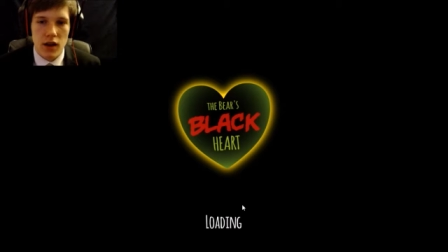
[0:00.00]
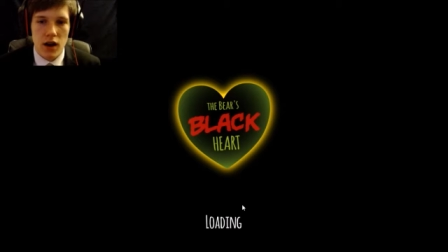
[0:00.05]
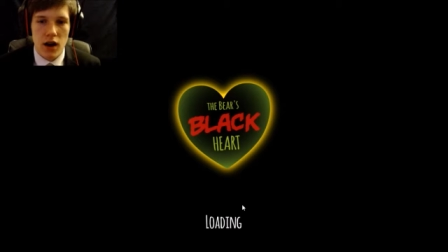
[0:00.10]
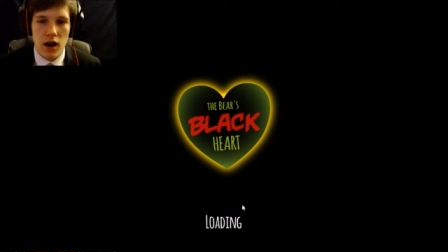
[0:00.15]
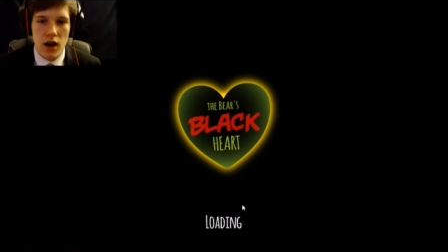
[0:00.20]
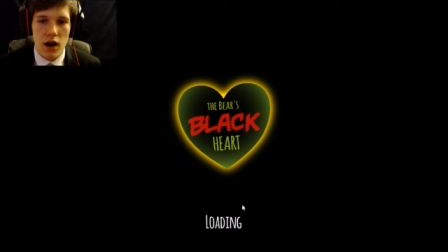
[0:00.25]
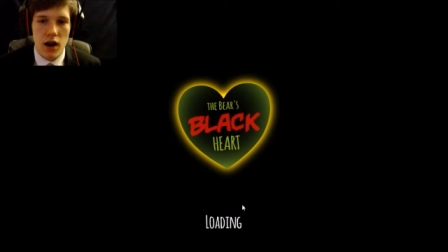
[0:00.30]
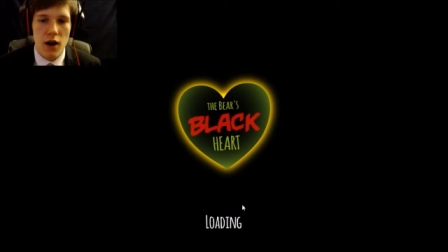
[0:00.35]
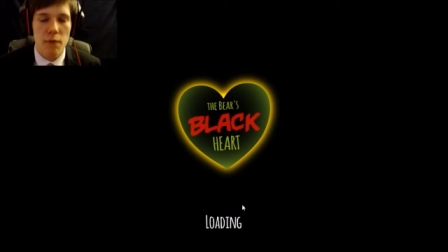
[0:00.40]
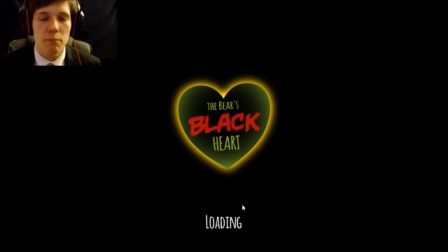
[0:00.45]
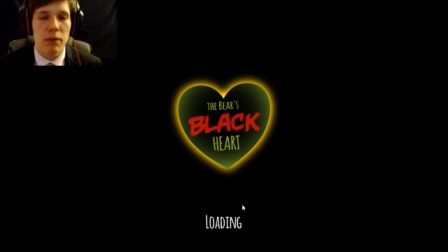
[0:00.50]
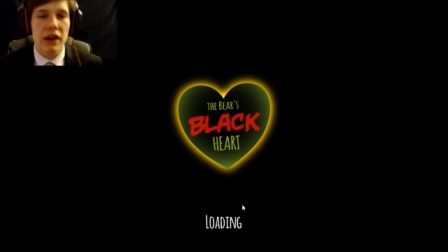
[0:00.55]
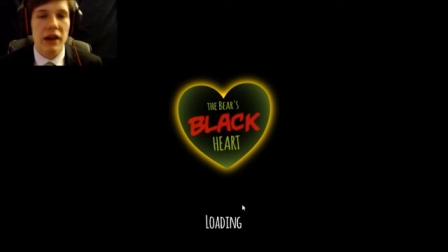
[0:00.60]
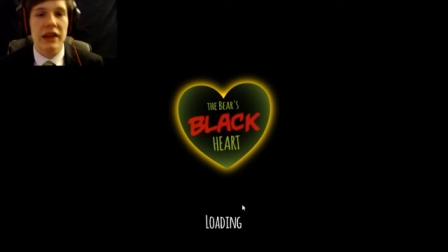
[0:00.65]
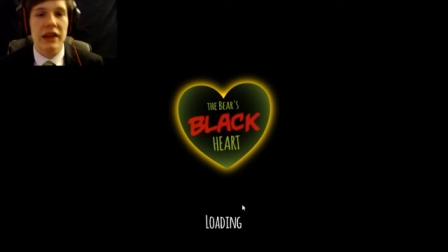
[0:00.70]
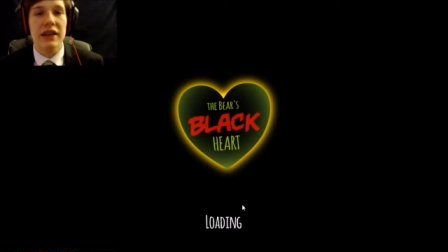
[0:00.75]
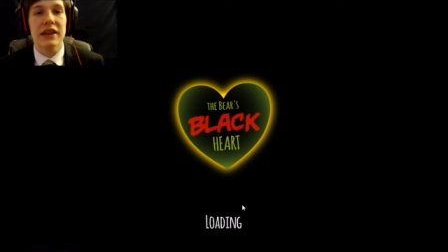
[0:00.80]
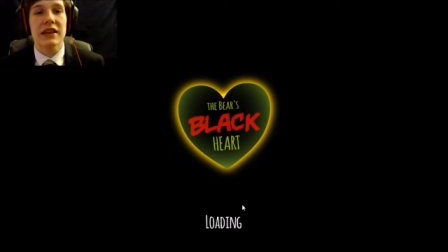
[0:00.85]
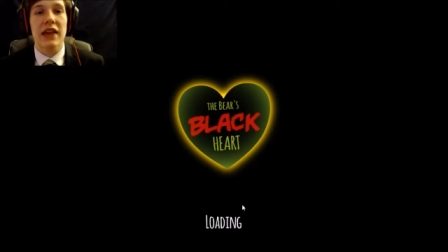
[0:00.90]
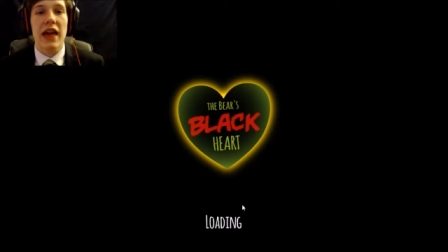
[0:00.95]
uh, but
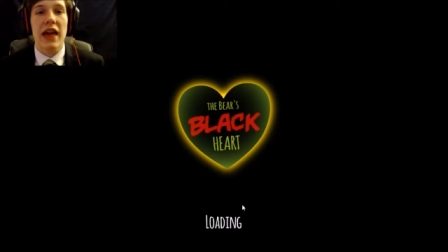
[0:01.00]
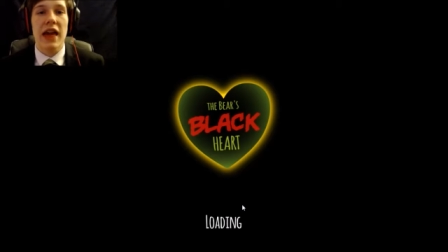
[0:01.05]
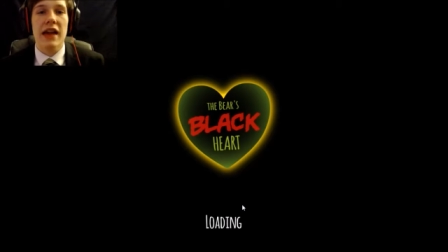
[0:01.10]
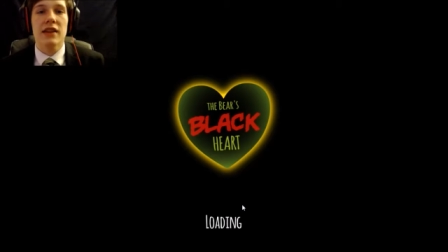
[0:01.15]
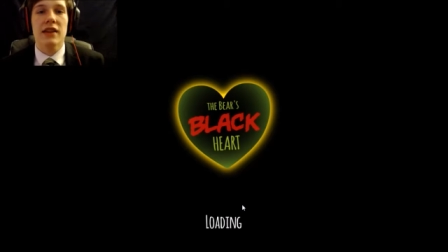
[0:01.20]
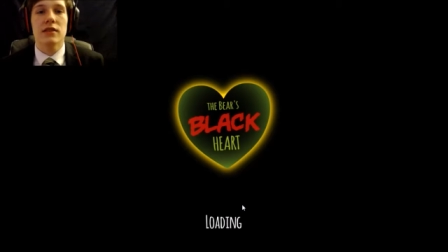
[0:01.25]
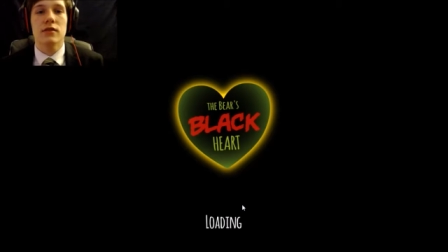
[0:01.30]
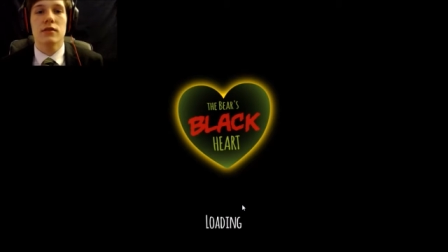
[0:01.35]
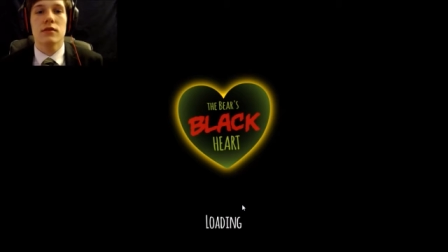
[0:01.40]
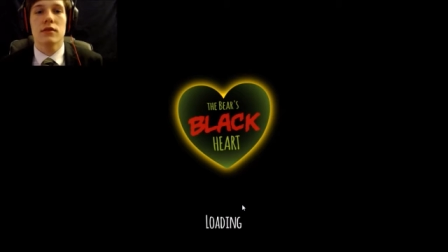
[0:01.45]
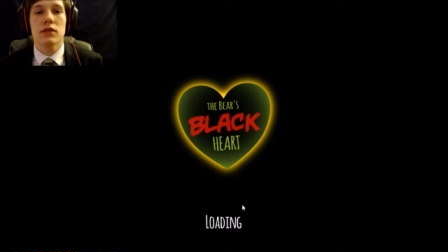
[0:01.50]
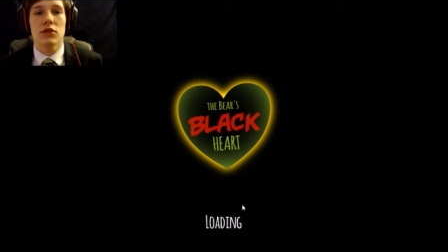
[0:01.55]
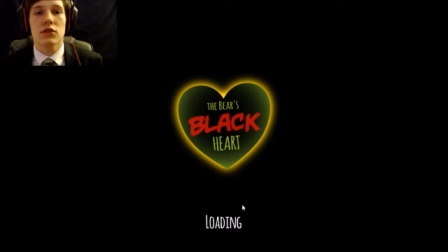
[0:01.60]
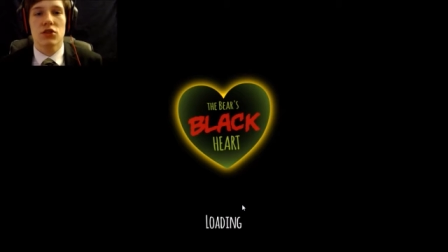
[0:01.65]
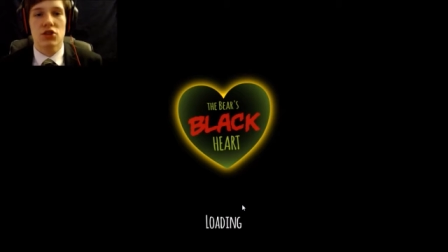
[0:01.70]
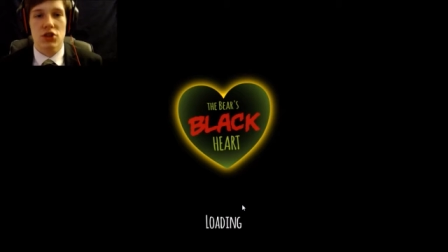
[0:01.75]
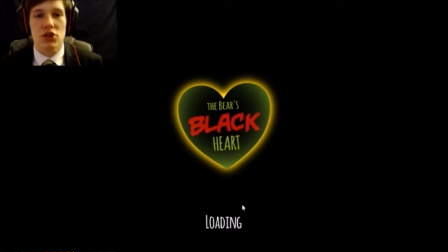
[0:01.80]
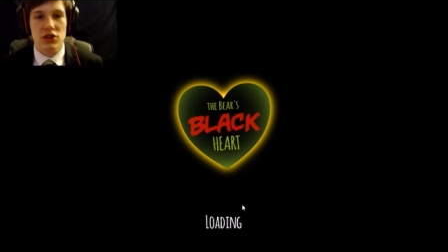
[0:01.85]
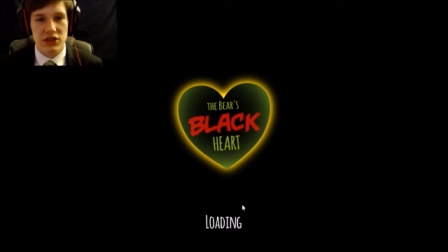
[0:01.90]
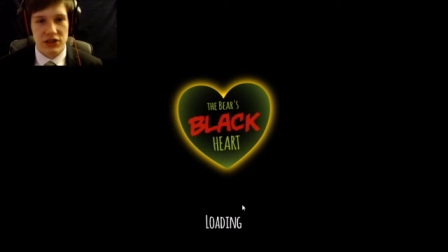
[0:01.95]
he can't
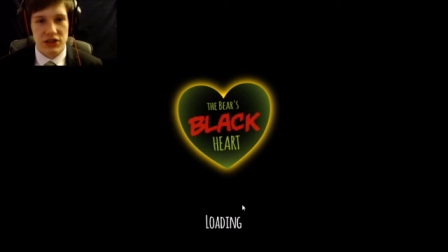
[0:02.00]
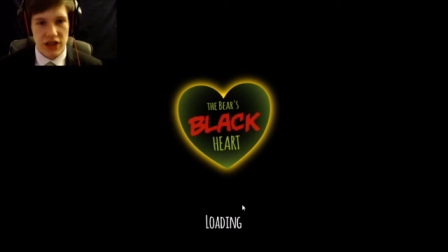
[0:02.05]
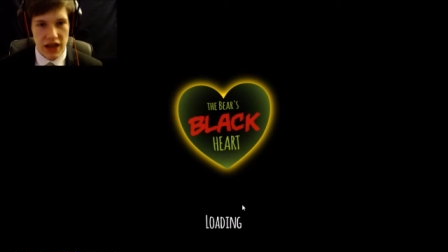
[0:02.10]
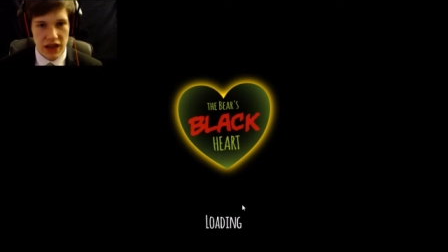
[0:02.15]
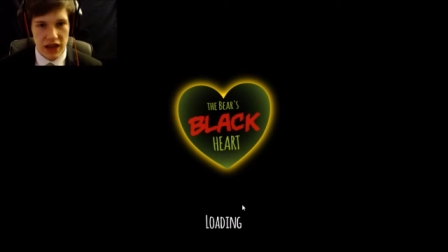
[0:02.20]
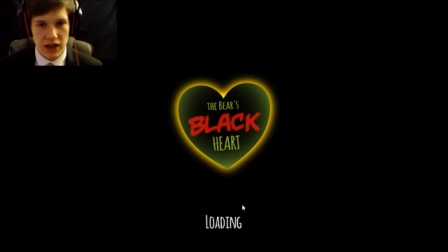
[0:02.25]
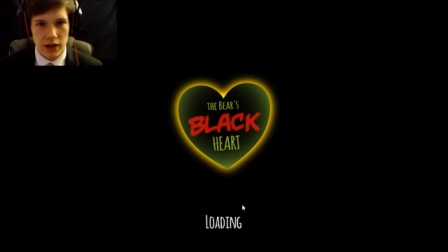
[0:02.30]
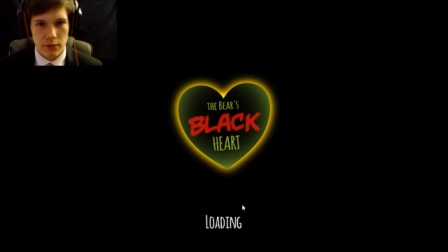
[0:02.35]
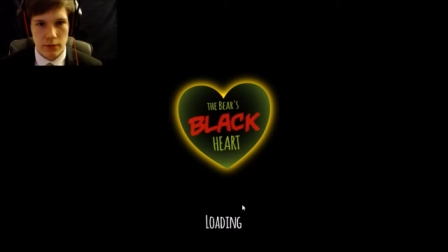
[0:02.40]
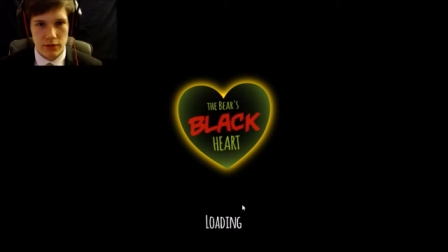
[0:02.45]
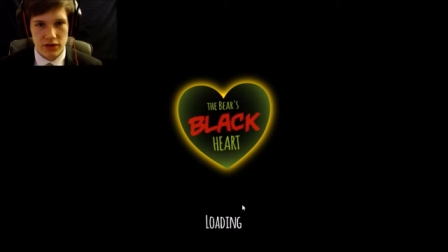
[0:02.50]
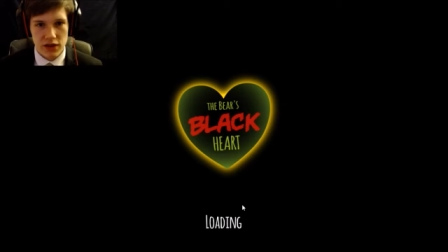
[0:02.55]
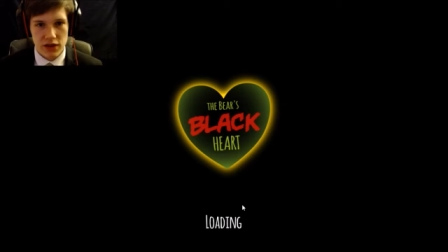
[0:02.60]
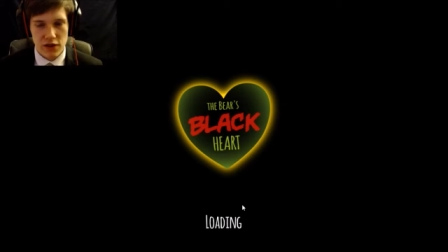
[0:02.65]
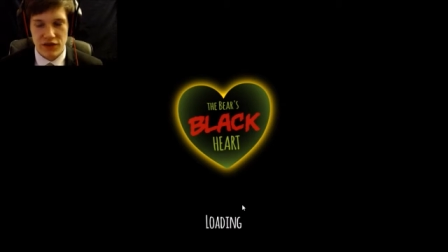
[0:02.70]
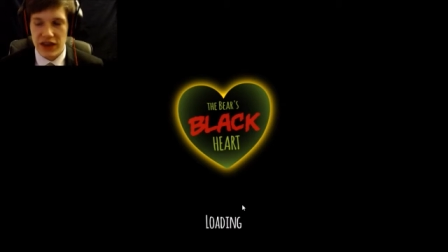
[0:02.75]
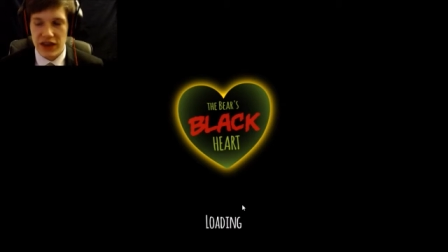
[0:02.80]
sustain himself.